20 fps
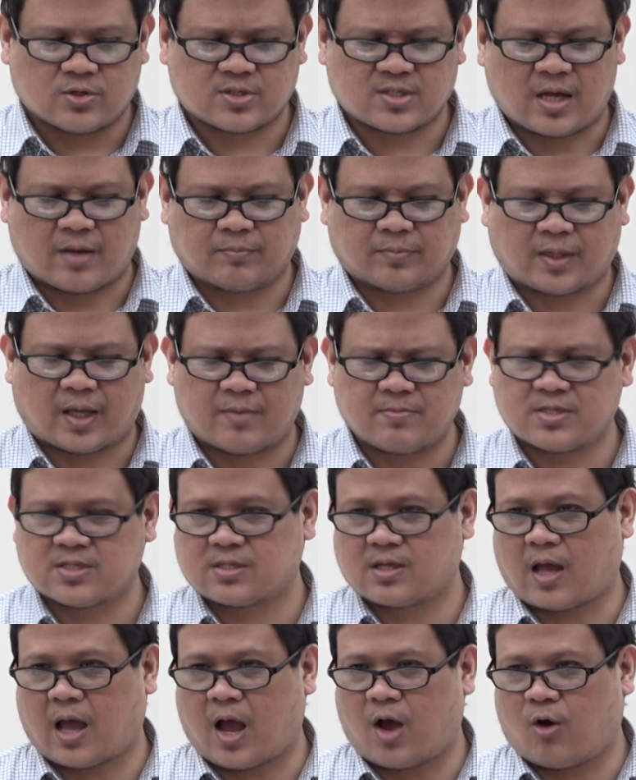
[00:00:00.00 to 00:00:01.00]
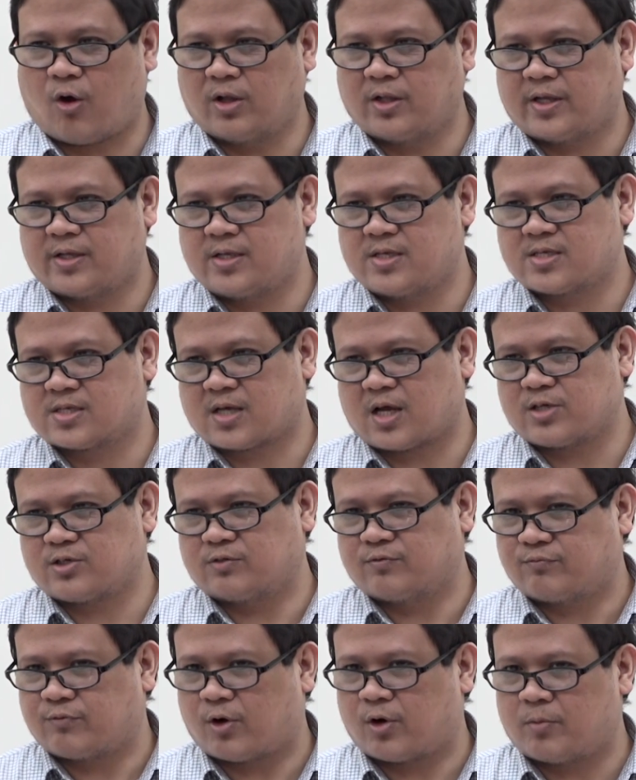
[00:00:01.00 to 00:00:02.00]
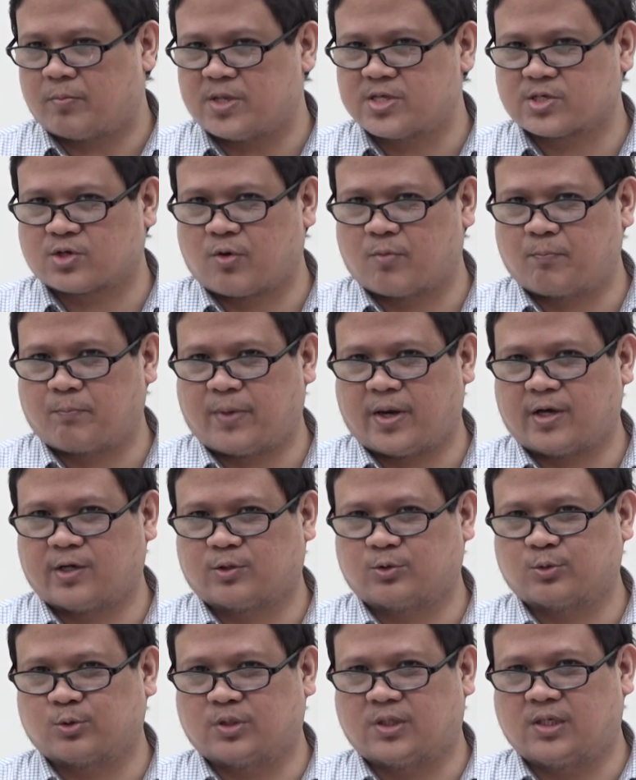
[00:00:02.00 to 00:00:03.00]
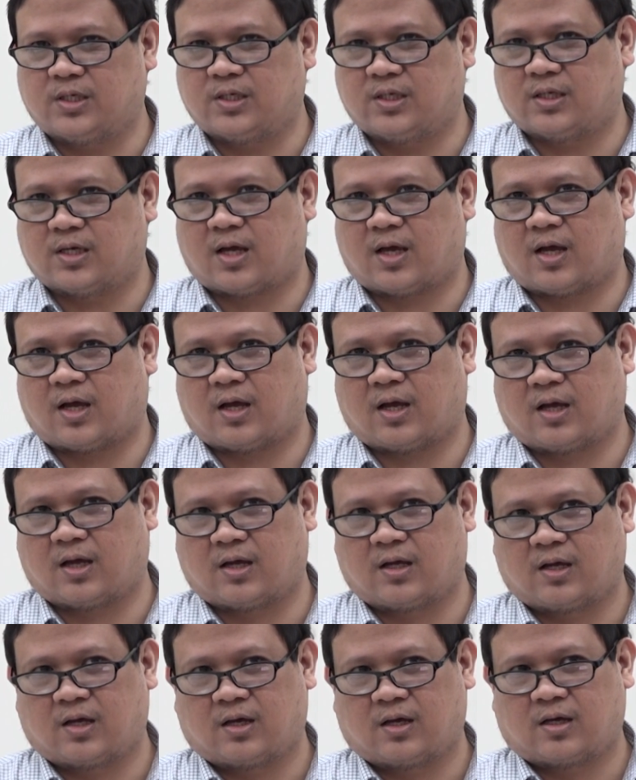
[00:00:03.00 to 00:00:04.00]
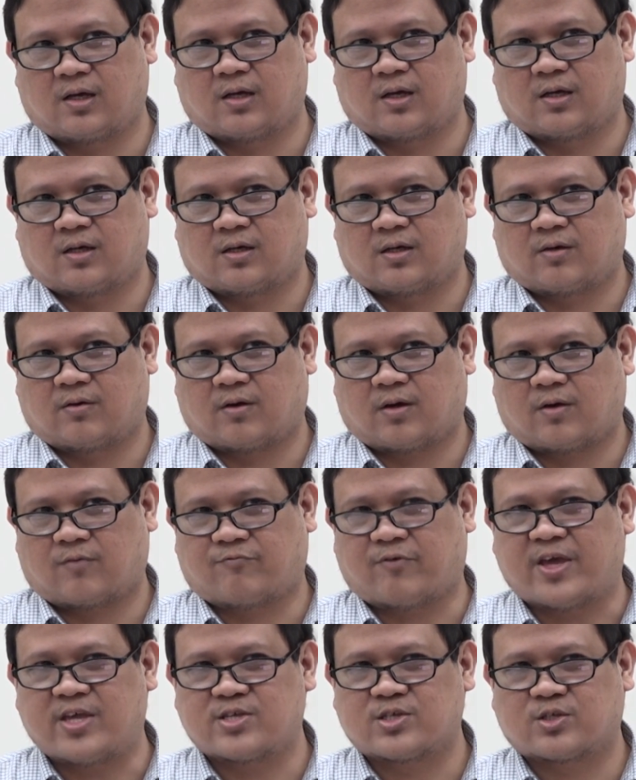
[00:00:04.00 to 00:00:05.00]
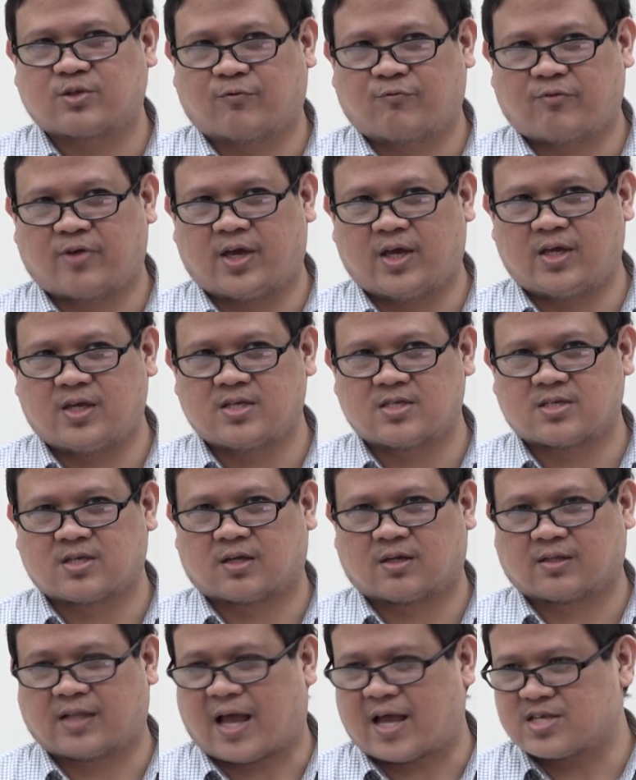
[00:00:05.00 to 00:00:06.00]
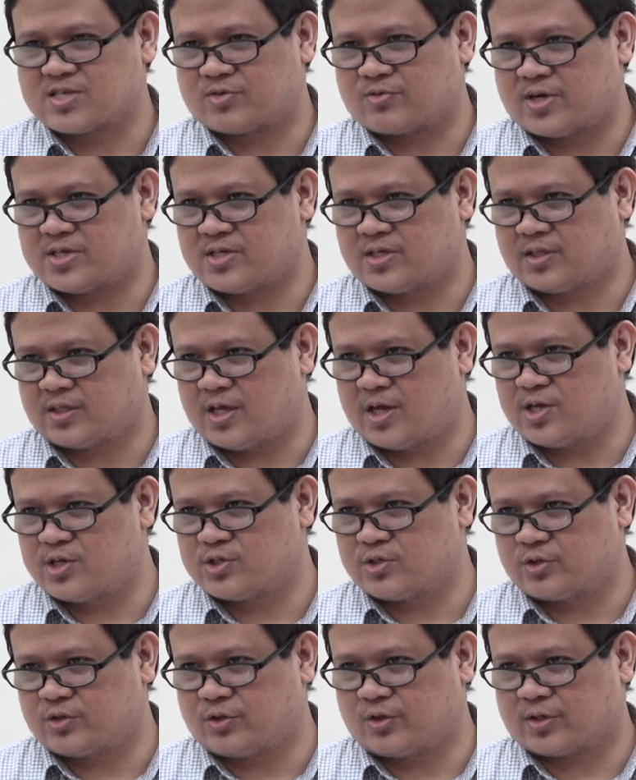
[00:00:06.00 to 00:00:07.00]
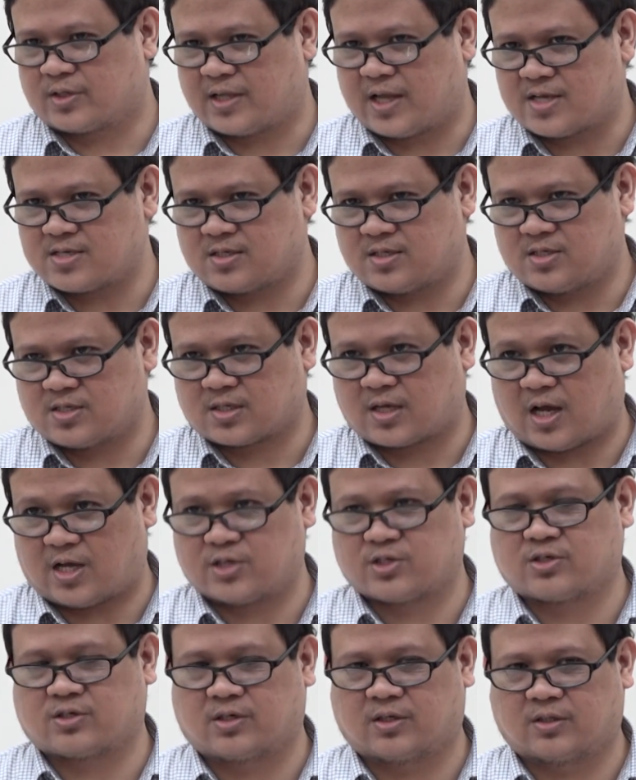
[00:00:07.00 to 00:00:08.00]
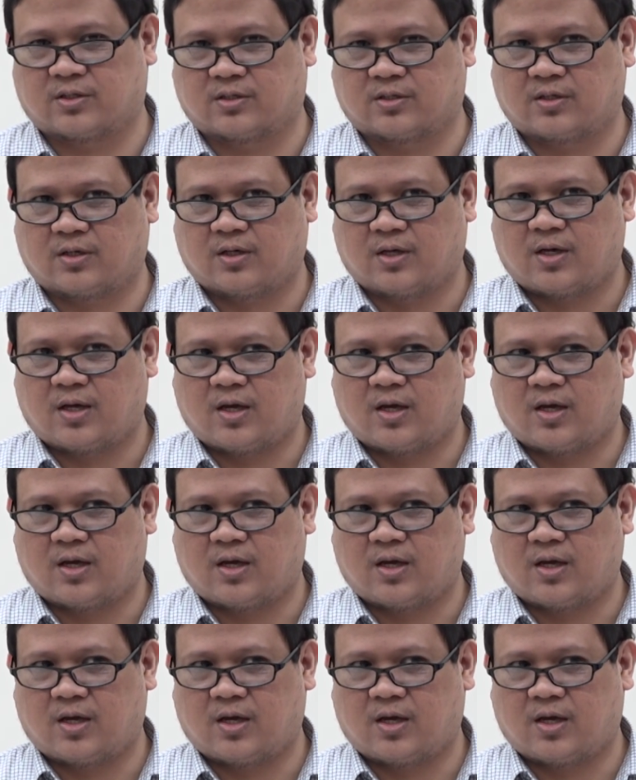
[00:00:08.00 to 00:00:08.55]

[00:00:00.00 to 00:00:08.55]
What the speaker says: So sometimes online discussion forum is compared to the face-to-face class recitation or class discussion. No?